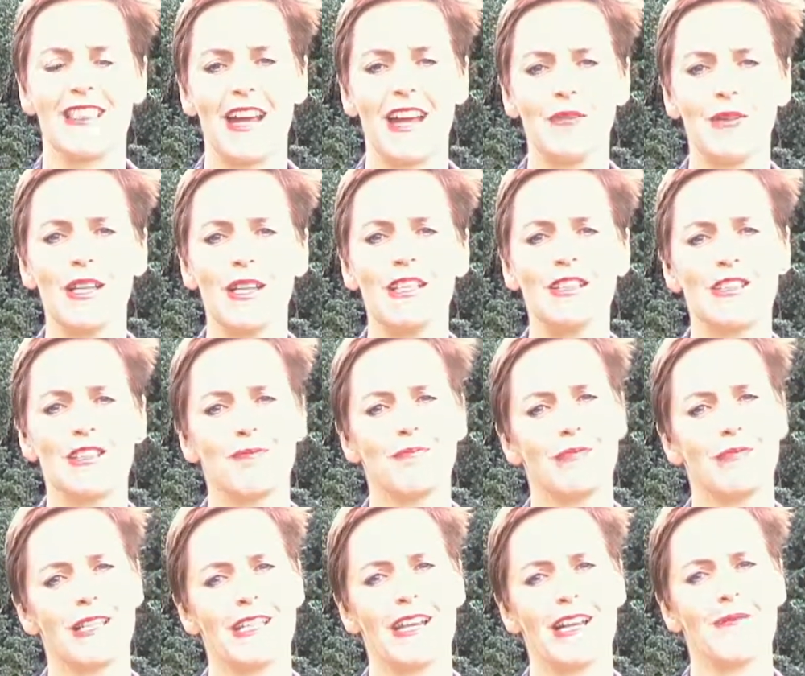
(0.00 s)
That way you
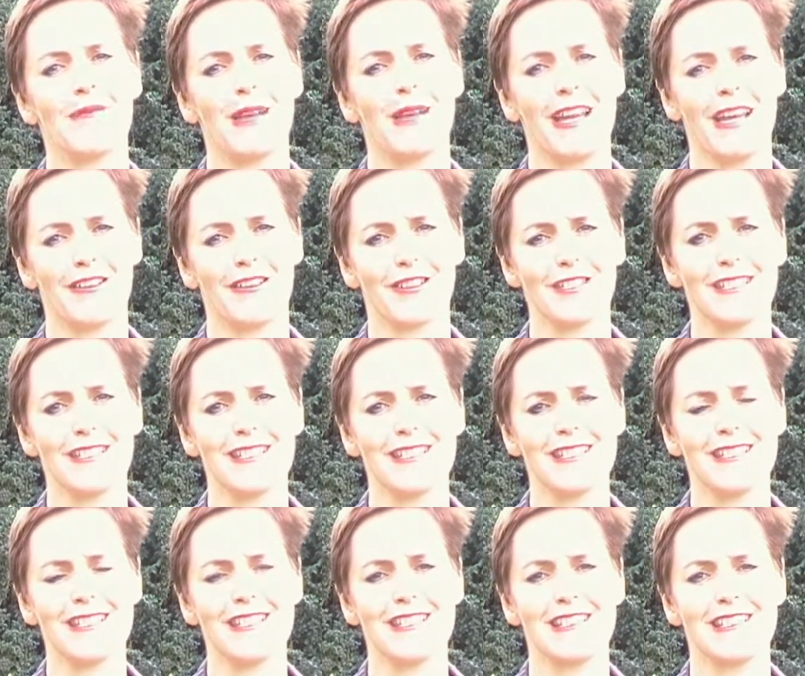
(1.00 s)
can pick up
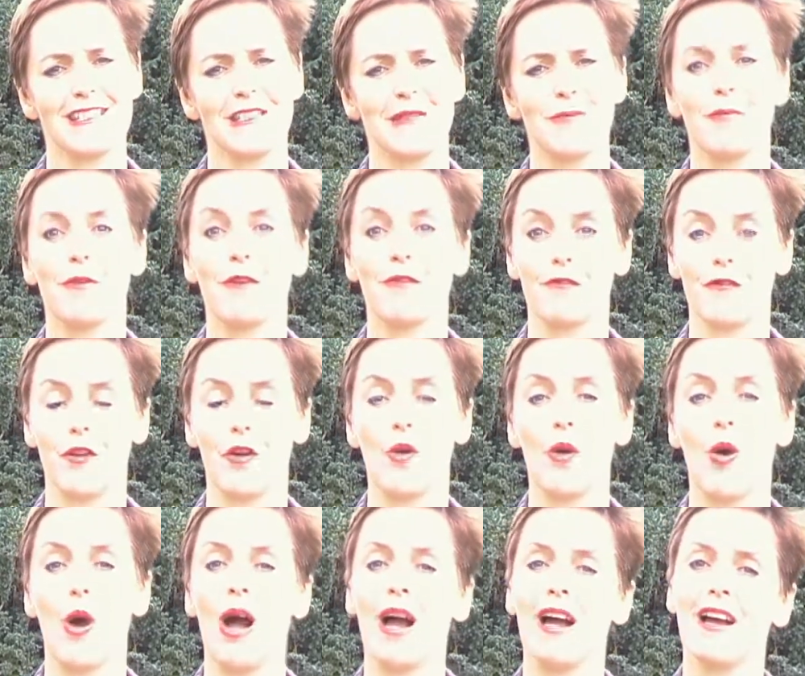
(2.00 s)
errors
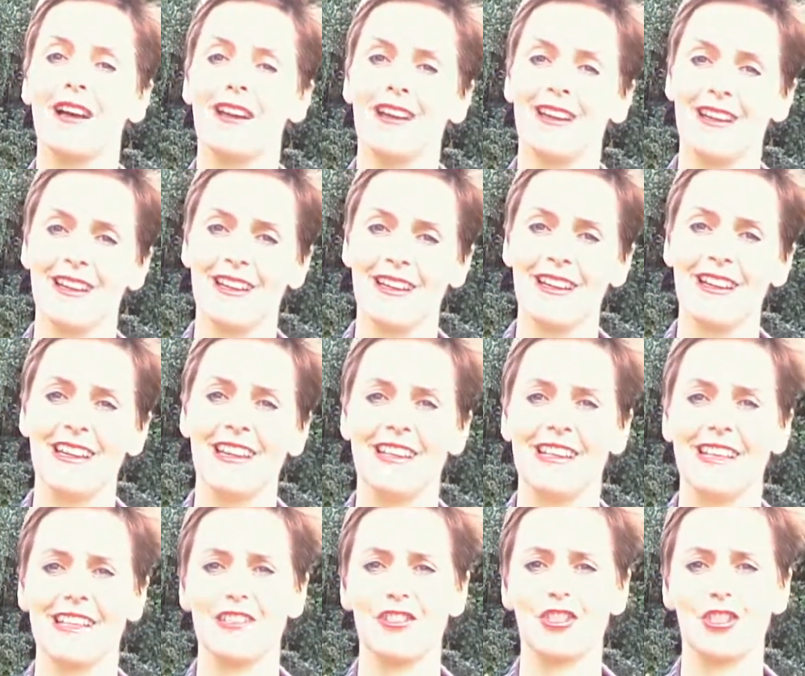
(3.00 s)
before
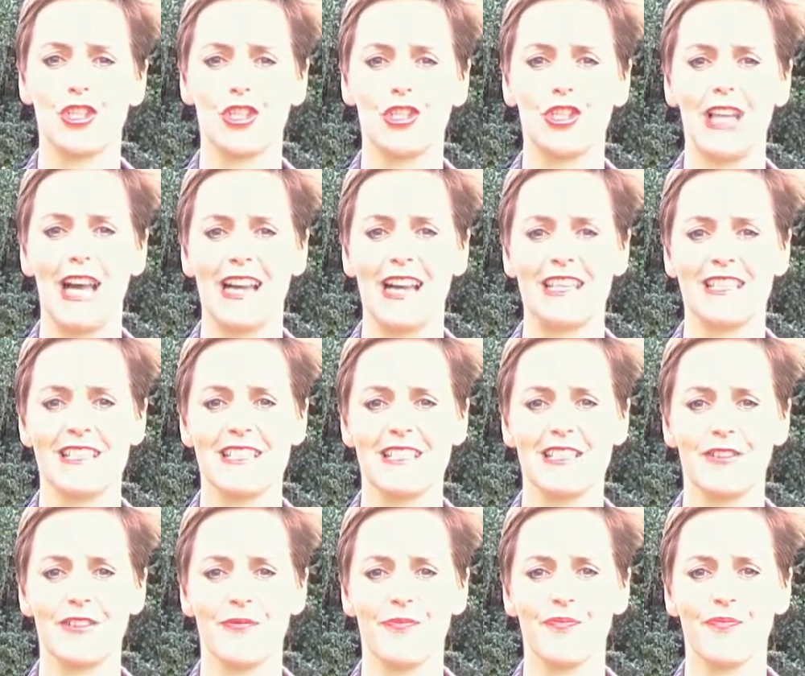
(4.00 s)
it gets too late.